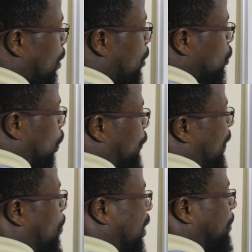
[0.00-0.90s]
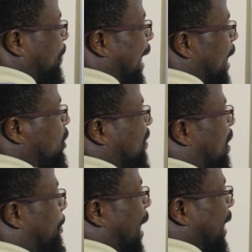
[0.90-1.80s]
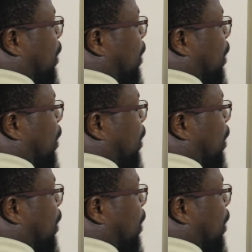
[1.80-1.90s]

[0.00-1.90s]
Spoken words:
So if I multiply each of them by the